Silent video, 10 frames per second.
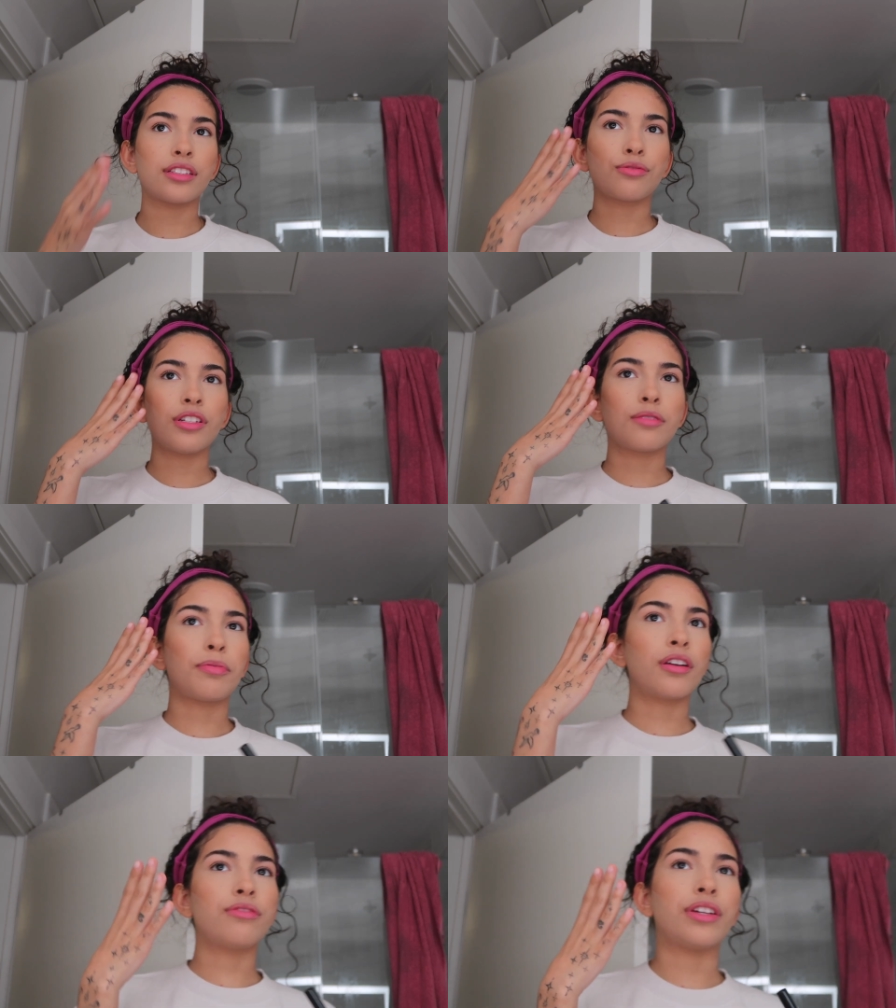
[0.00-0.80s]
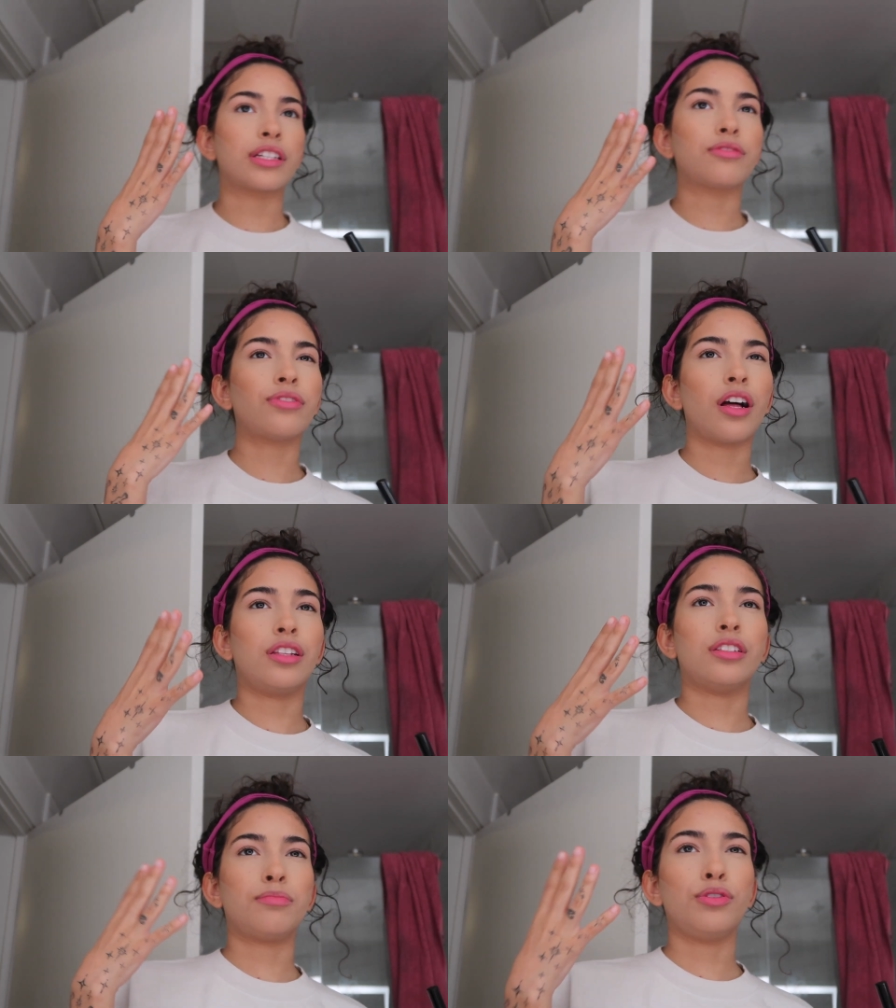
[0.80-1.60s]
this one is perfect,
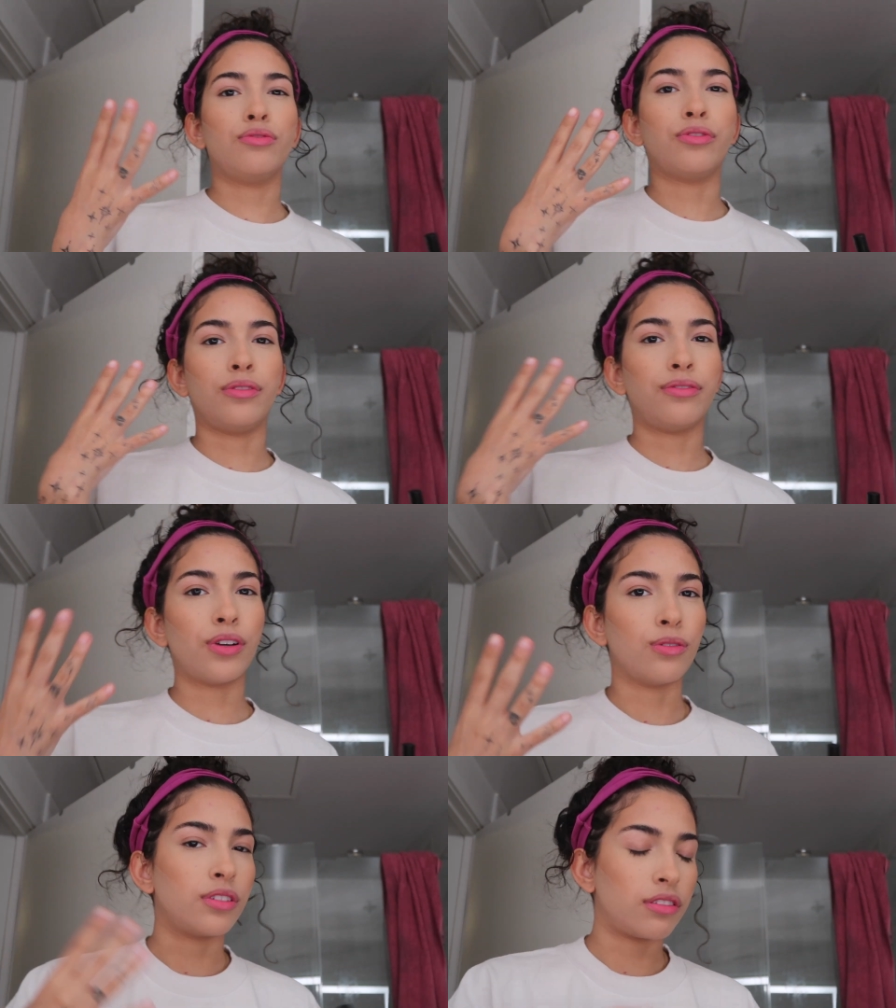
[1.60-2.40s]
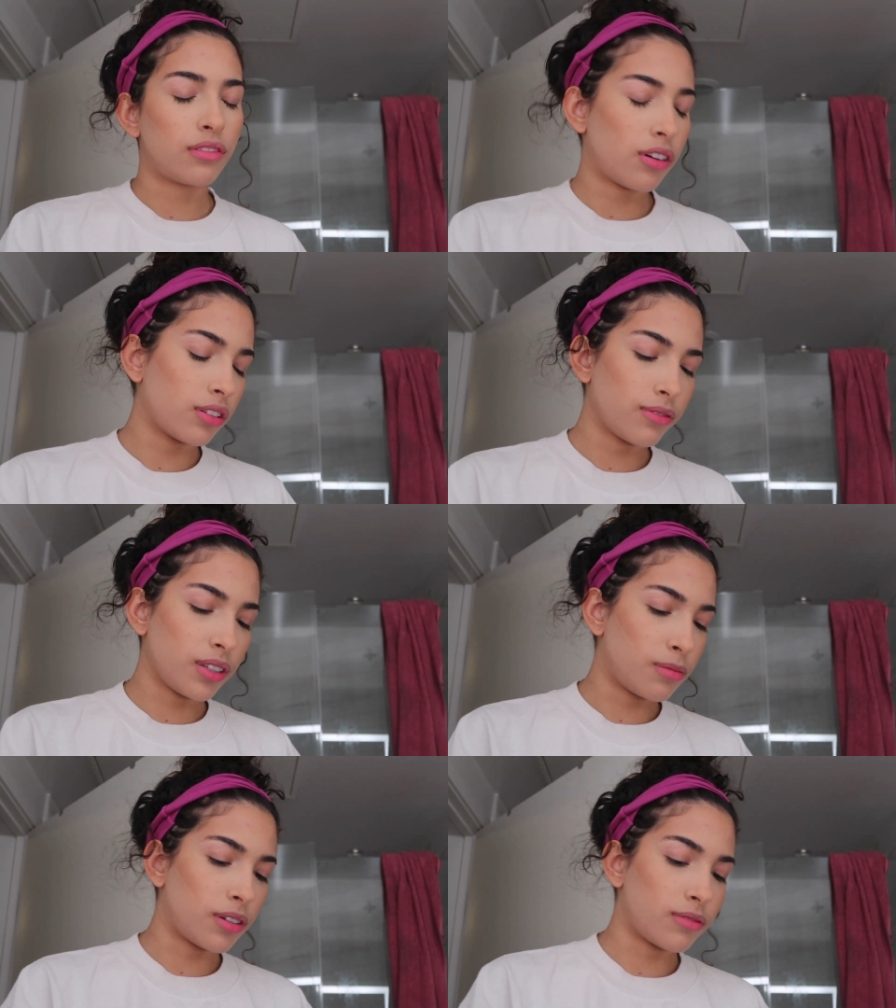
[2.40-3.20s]
flawless, beautiful, Vogue, all of
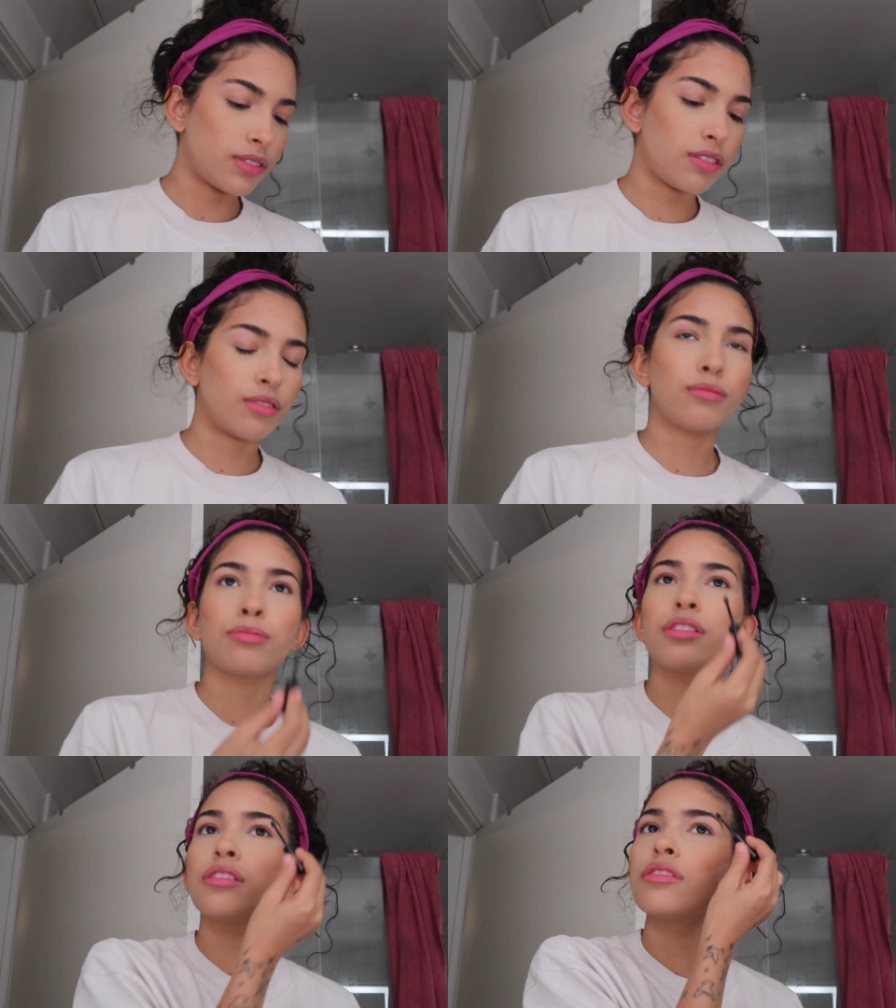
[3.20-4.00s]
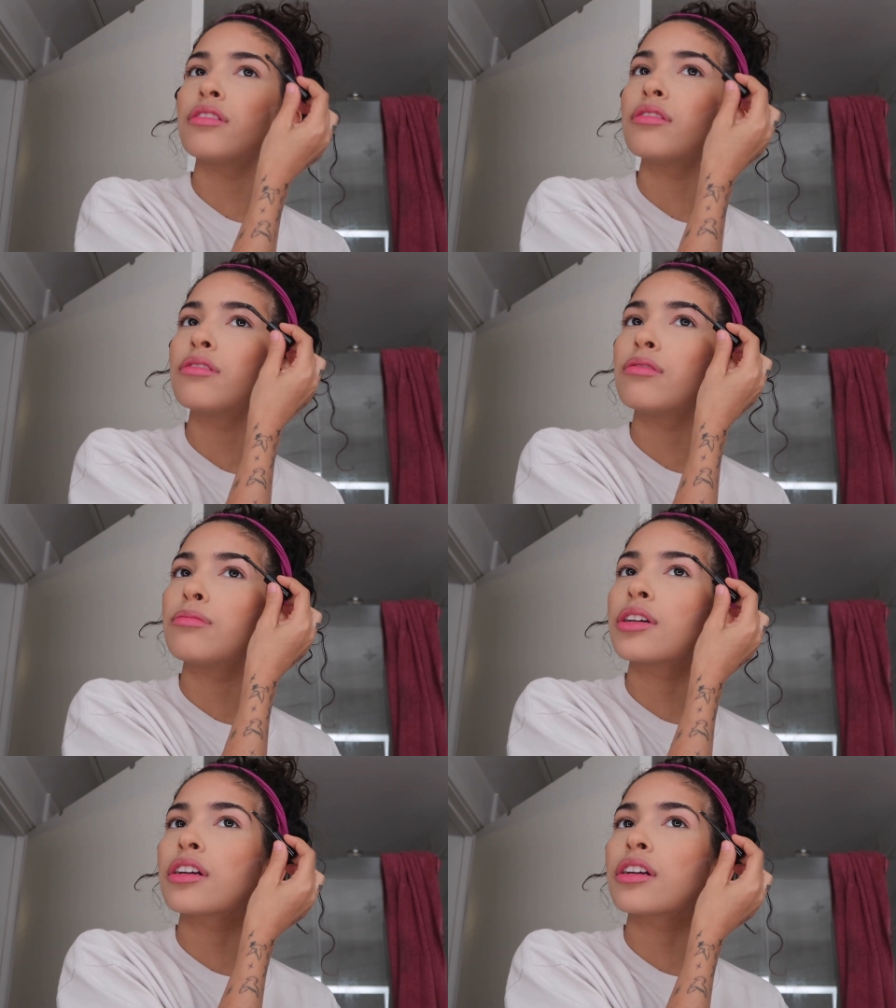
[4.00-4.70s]
the above, you know? But oh my